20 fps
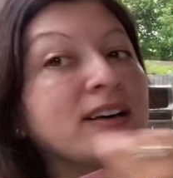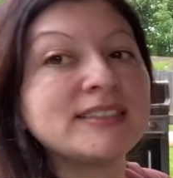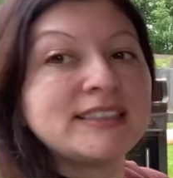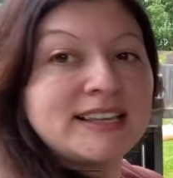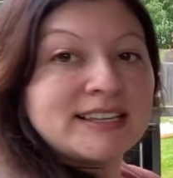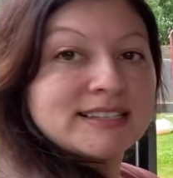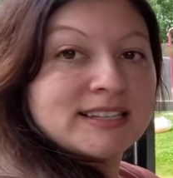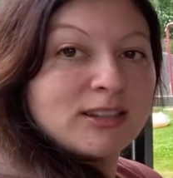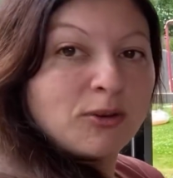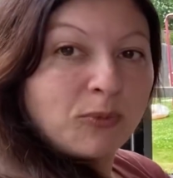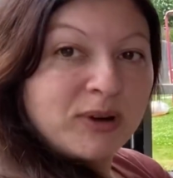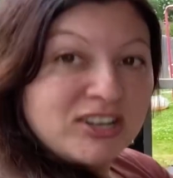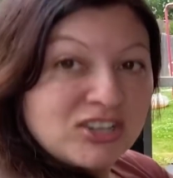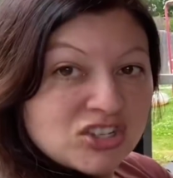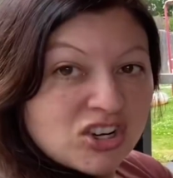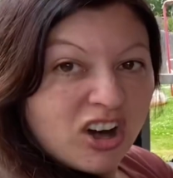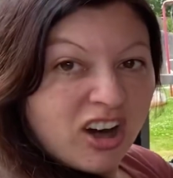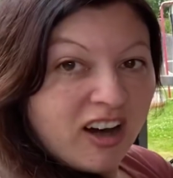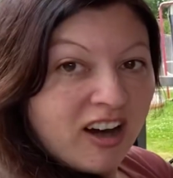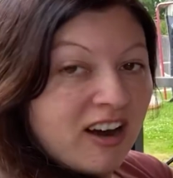these in the
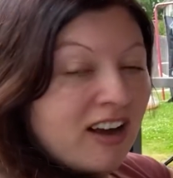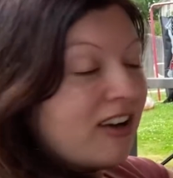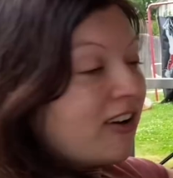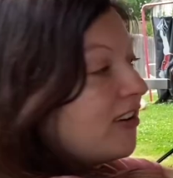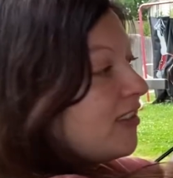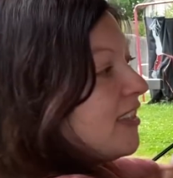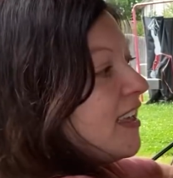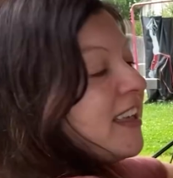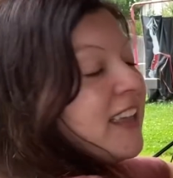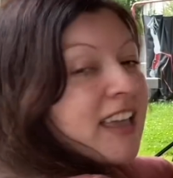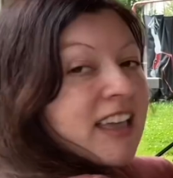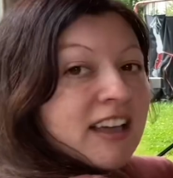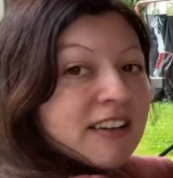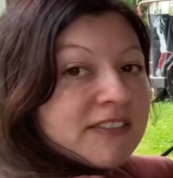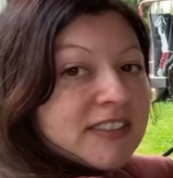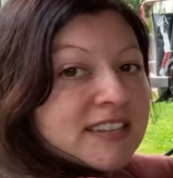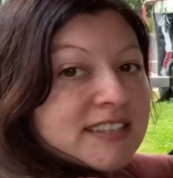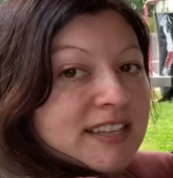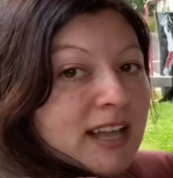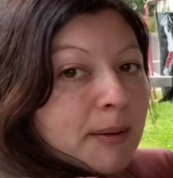winter, thinking of
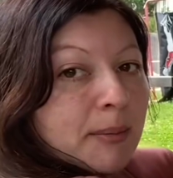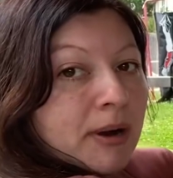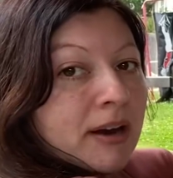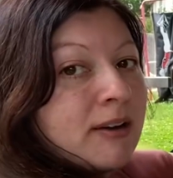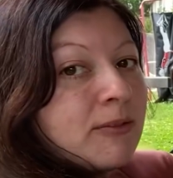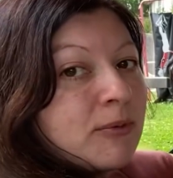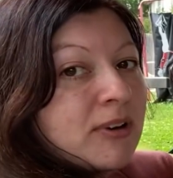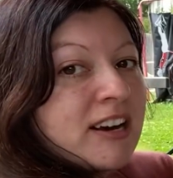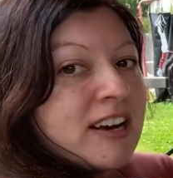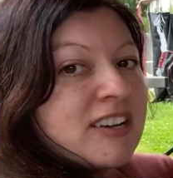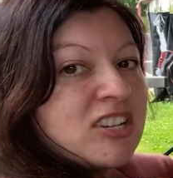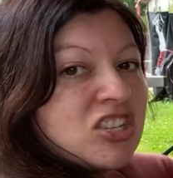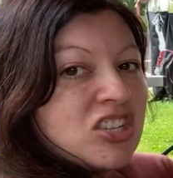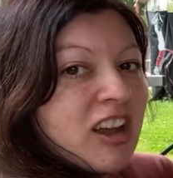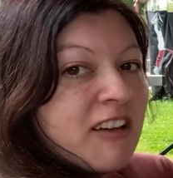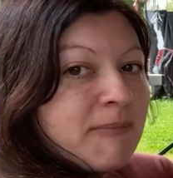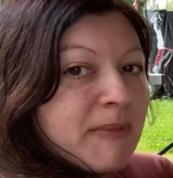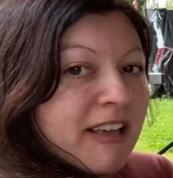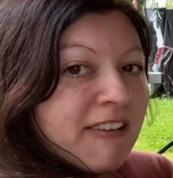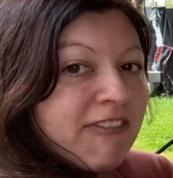the summer. We're gonna
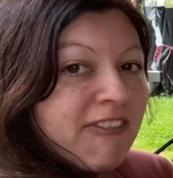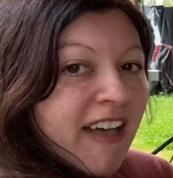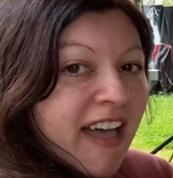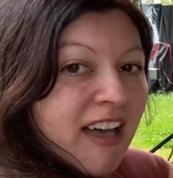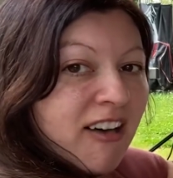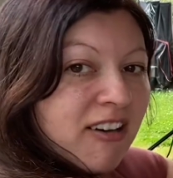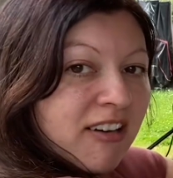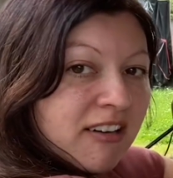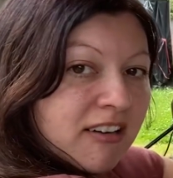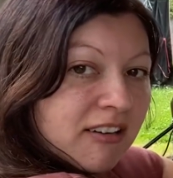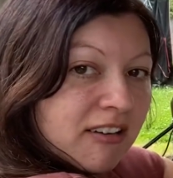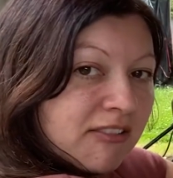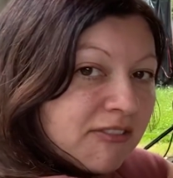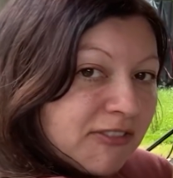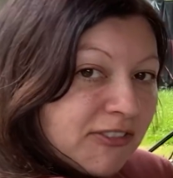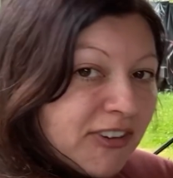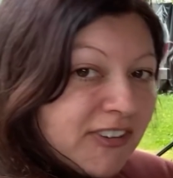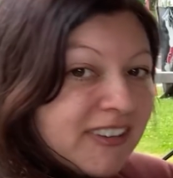shove my fat hoof.